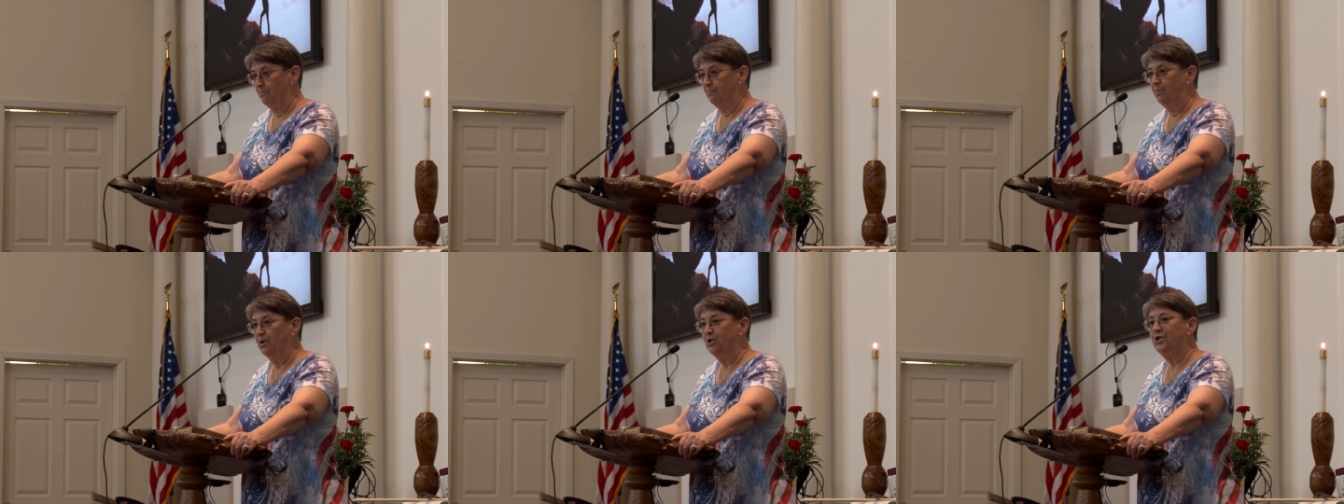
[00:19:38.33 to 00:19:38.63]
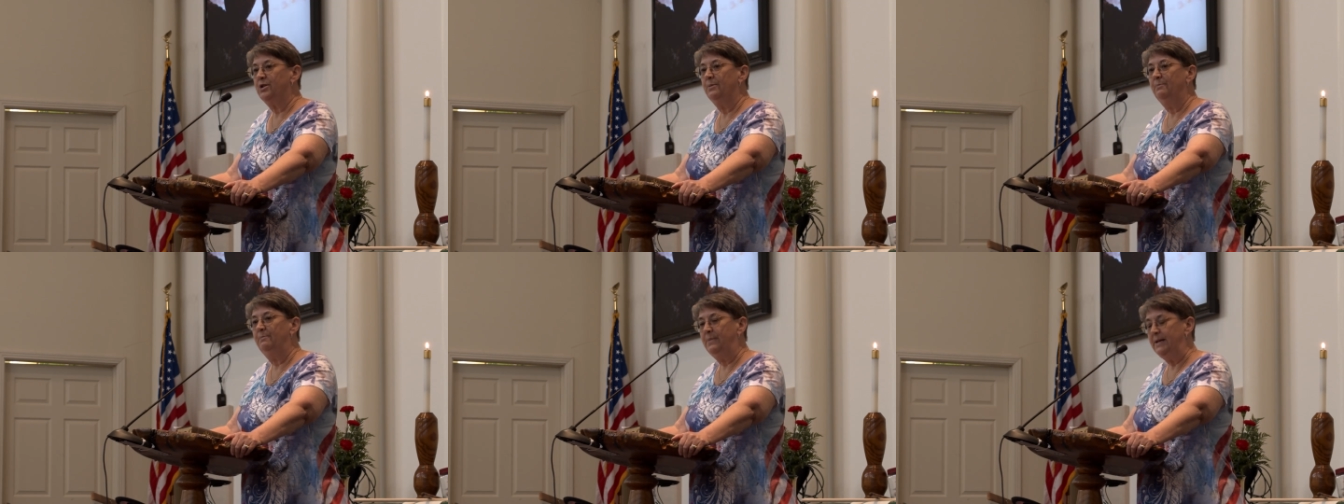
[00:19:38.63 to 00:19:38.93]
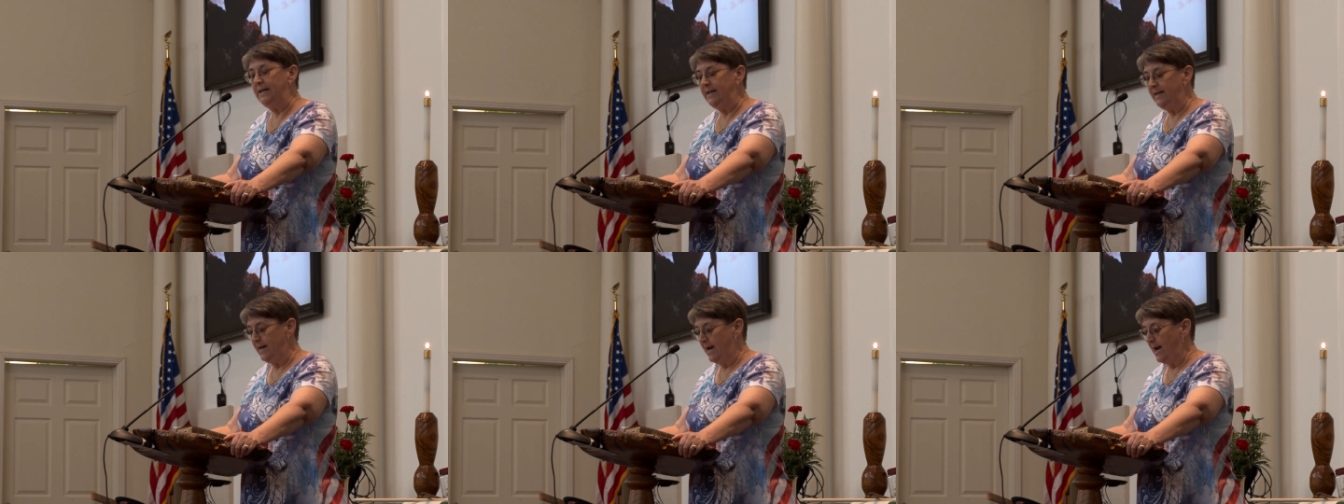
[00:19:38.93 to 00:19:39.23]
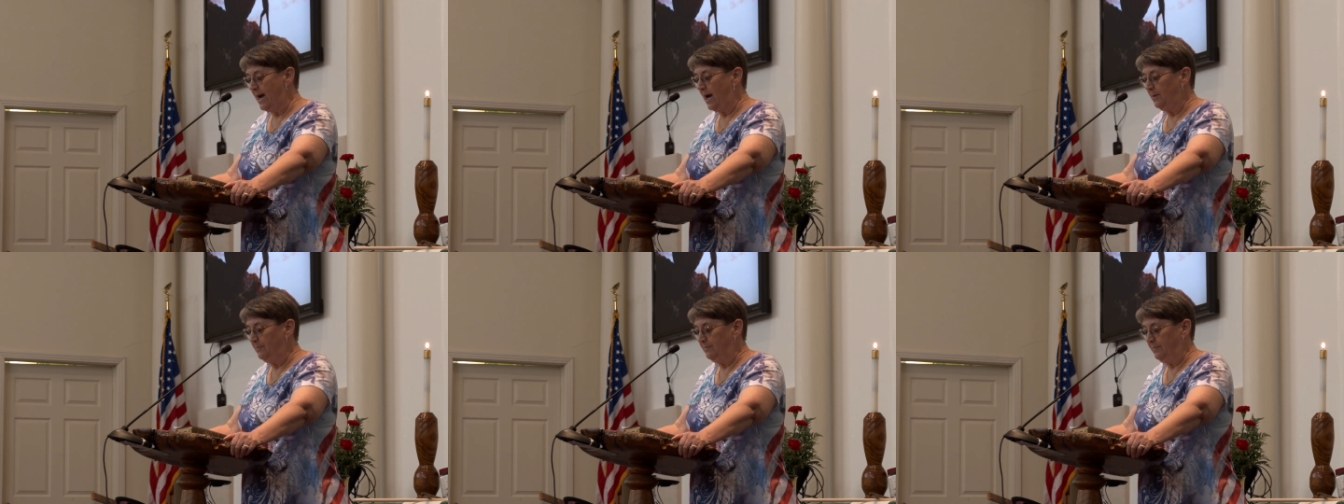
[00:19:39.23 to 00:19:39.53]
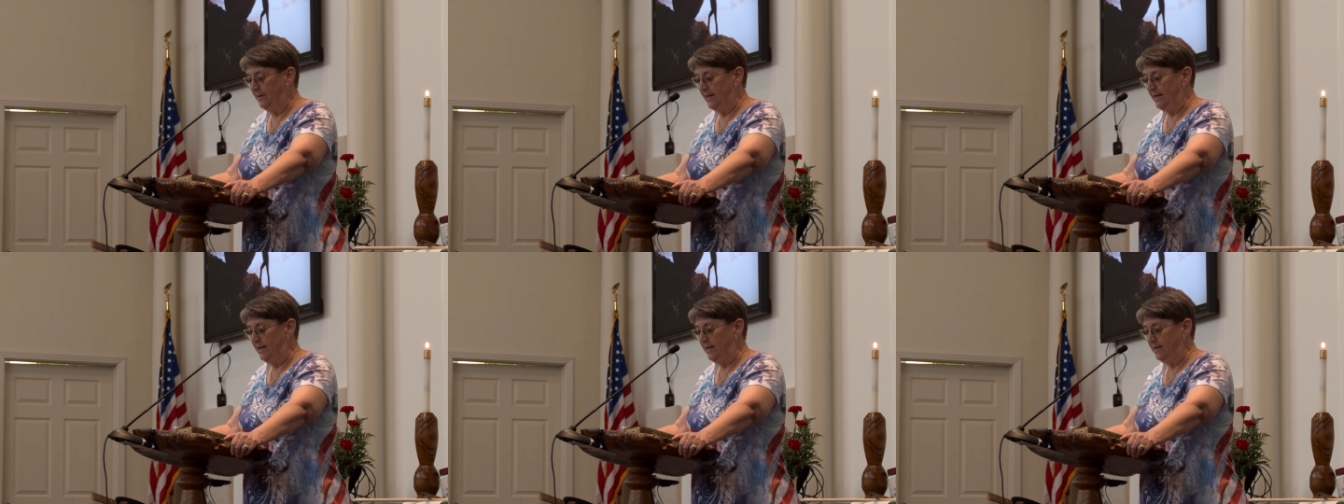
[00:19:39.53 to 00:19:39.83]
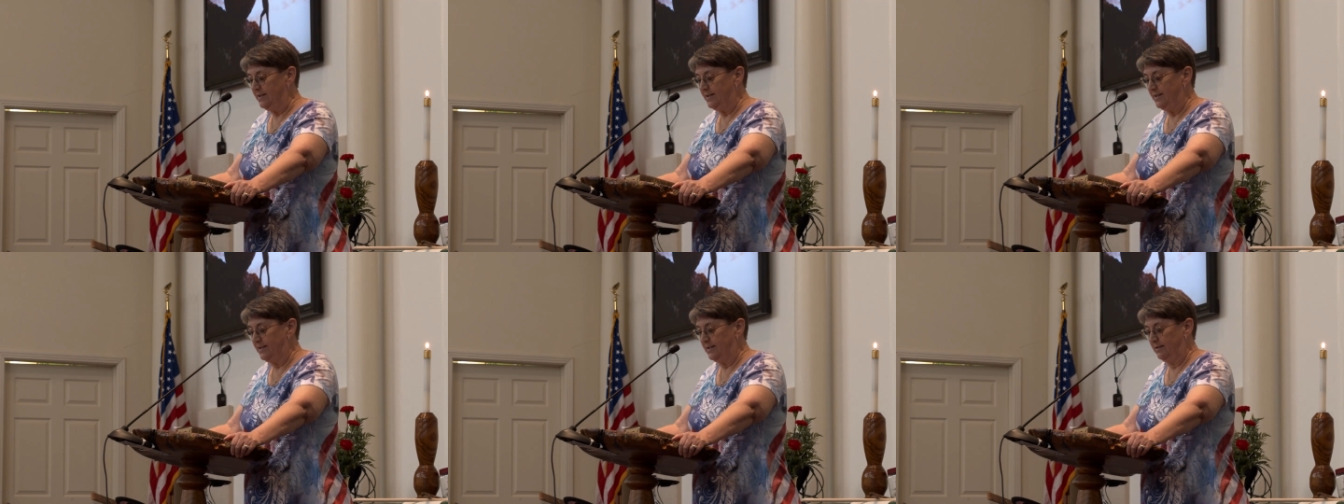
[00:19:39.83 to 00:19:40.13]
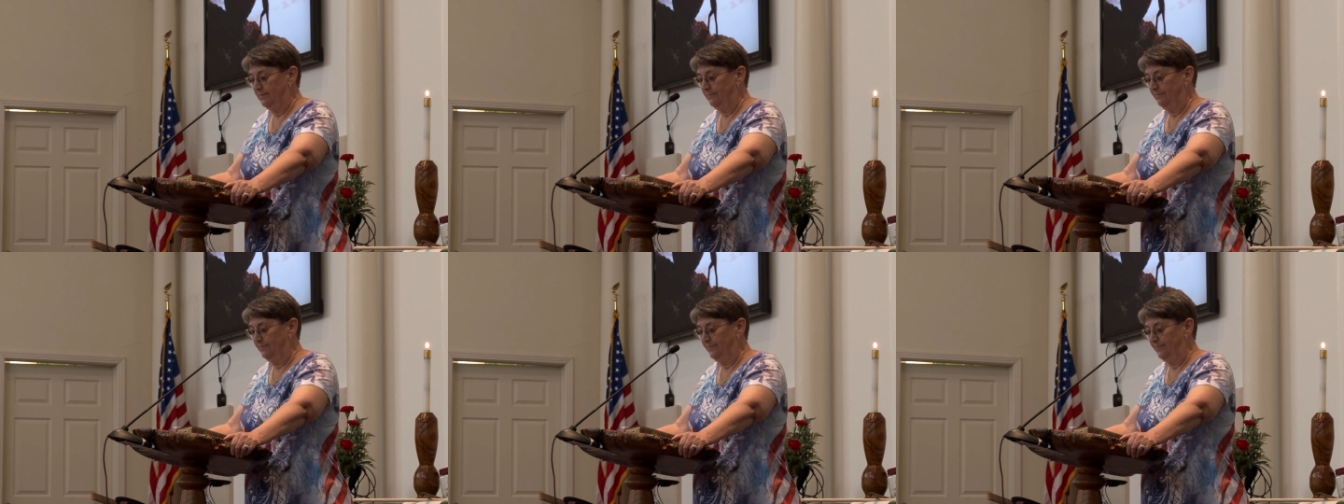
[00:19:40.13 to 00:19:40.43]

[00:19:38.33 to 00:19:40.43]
but to be at peace.